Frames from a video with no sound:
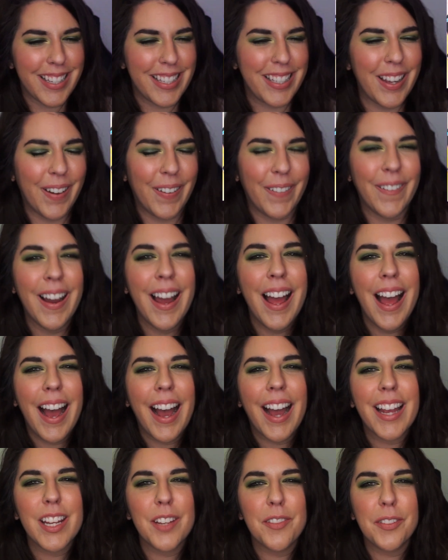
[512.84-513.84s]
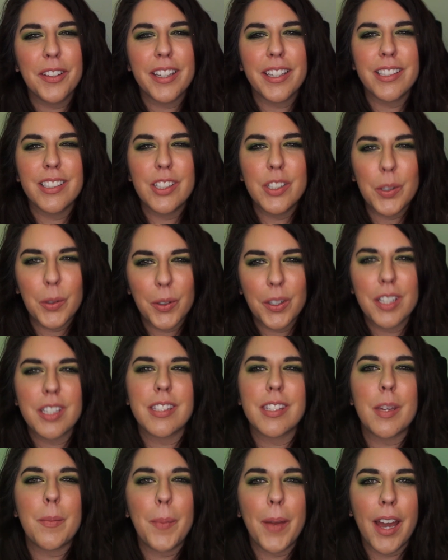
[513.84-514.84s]
so I have like
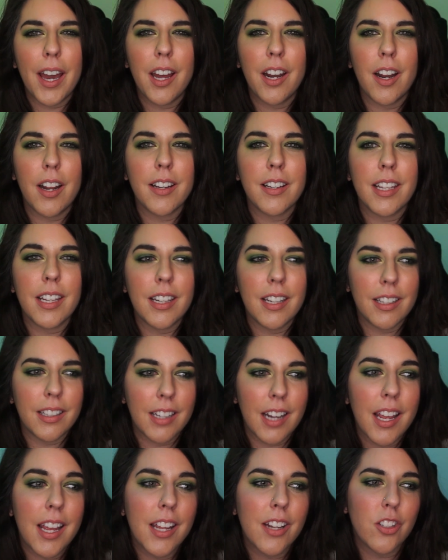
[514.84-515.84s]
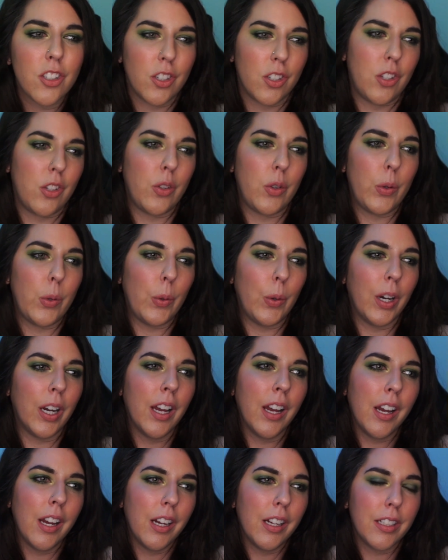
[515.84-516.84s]
notoriously bad. I'm getting an itch to
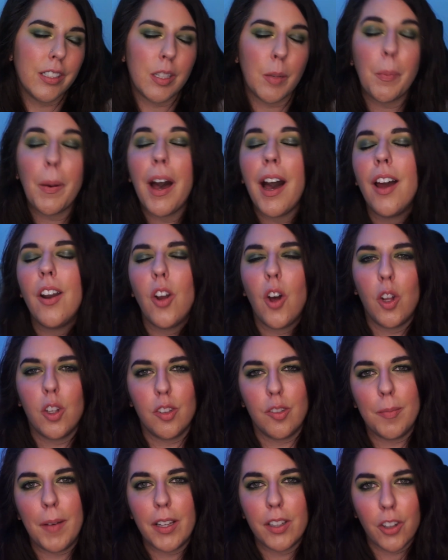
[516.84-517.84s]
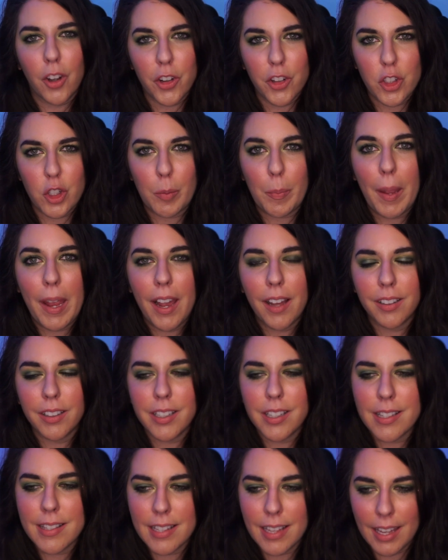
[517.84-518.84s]
depot all of my larger
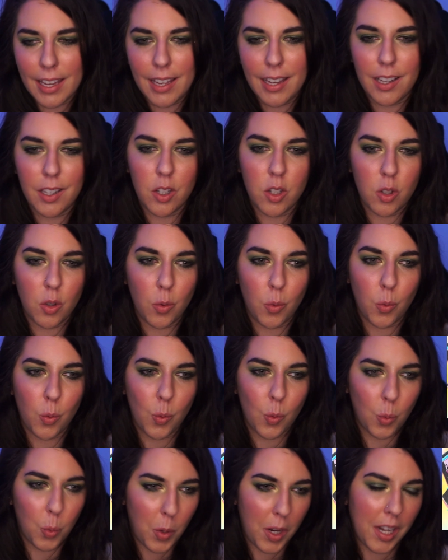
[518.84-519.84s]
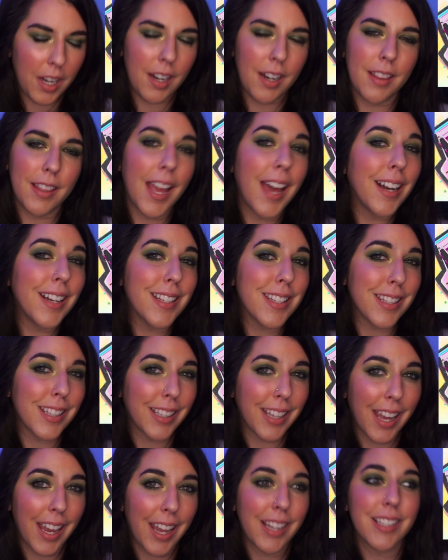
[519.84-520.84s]
palettes. And when that is the
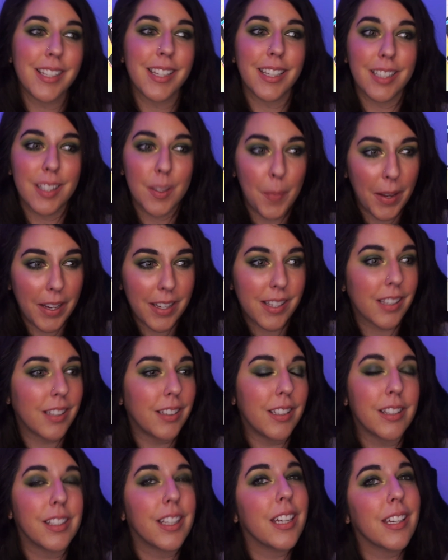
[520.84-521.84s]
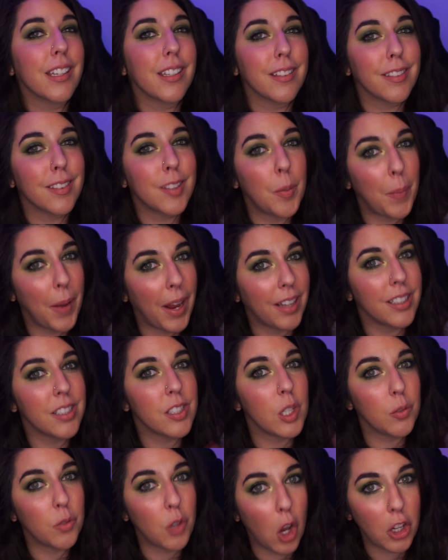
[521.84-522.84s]
case, it's basically like the
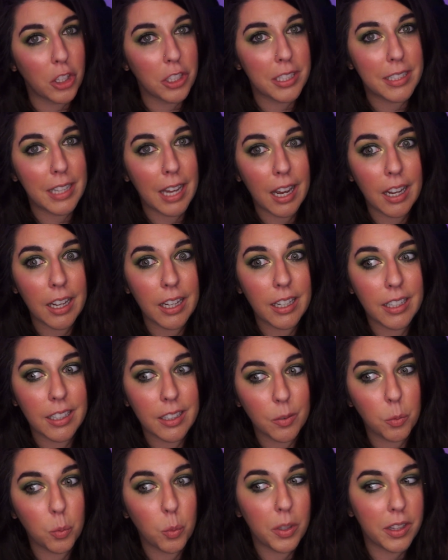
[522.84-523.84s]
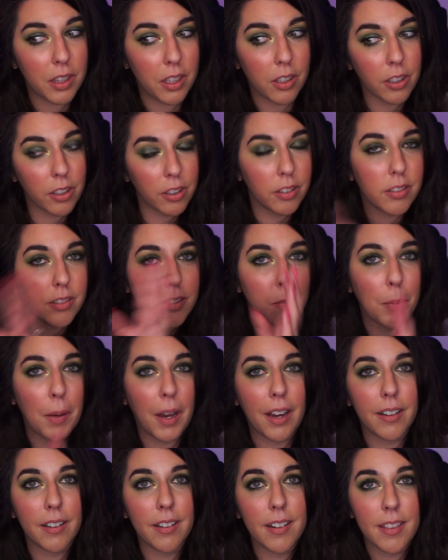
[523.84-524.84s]
palettes have gone to die when they're
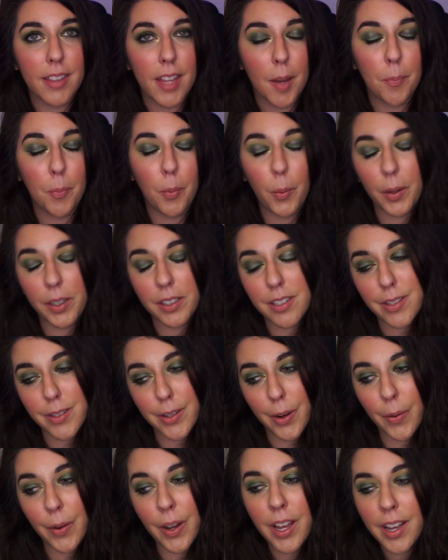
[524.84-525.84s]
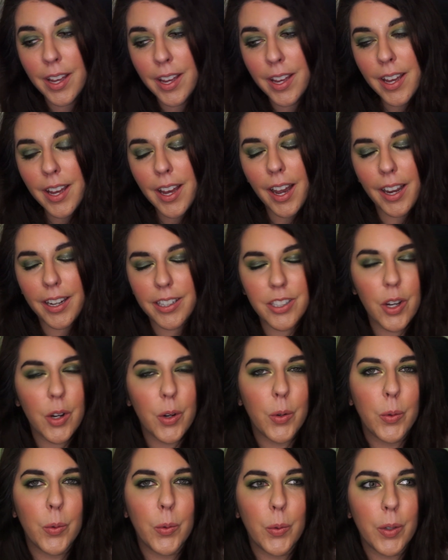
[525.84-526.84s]
depotted at that point. So I
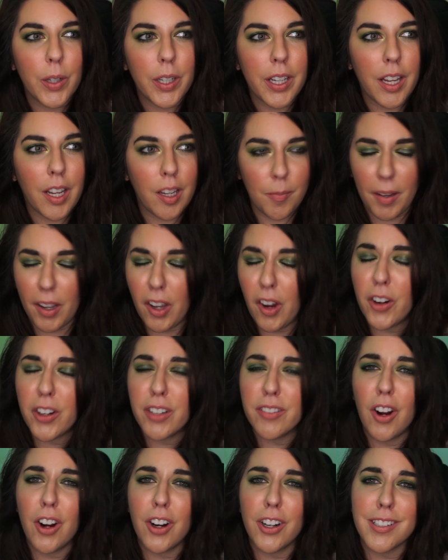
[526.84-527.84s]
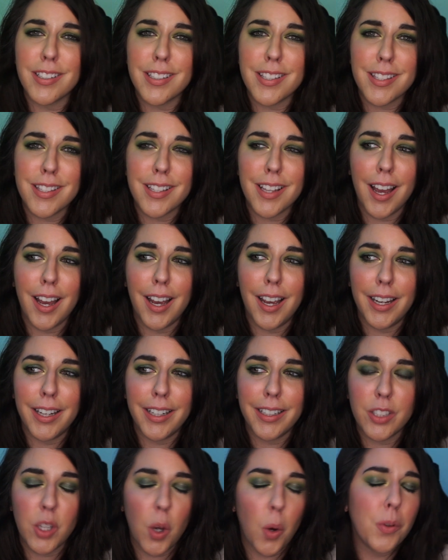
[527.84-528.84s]
know in my heart of hearts,
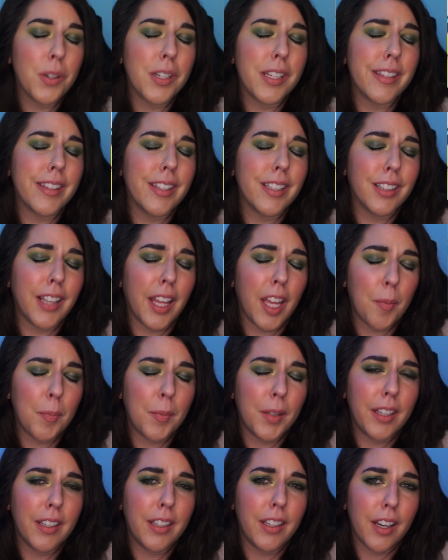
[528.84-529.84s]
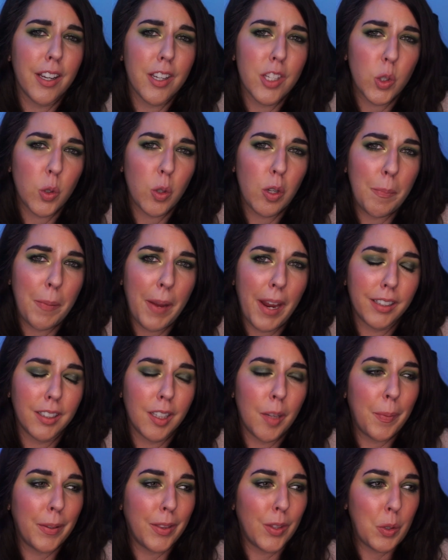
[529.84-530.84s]
I don't need the Glamlite ice cream
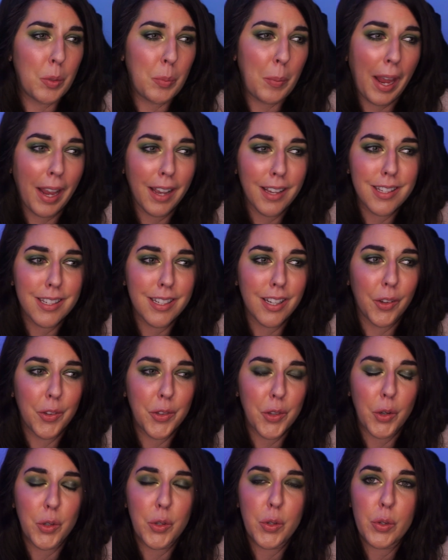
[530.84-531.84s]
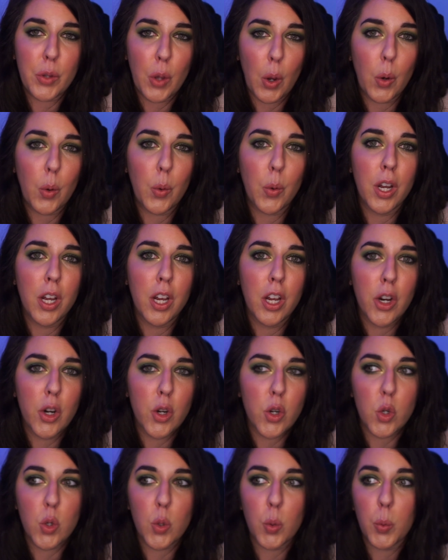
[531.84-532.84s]
palette, but those pastels are so
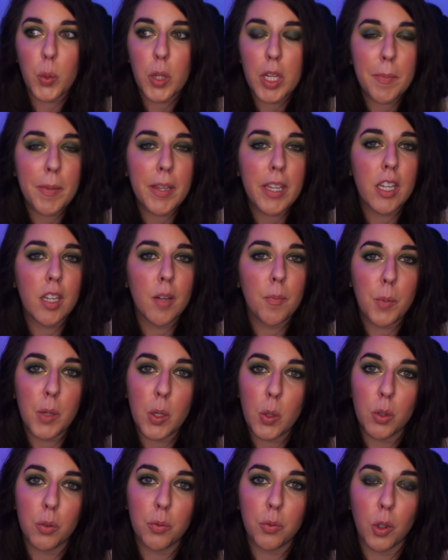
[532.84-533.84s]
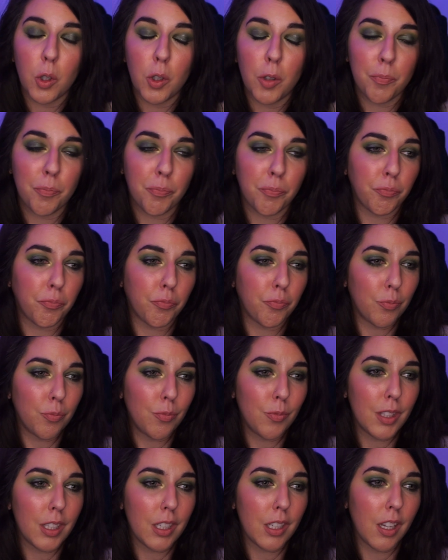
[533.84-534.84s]
dreamy and beautiful,
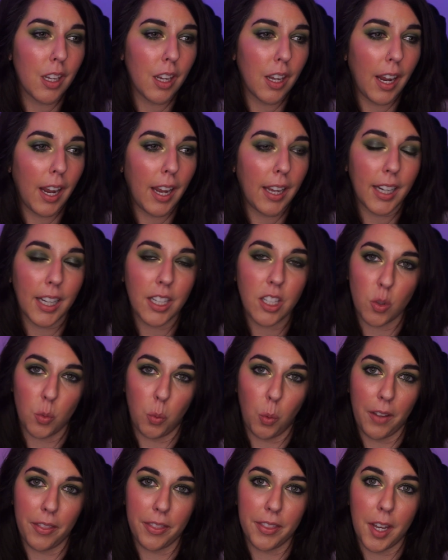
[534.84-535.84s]
and I just want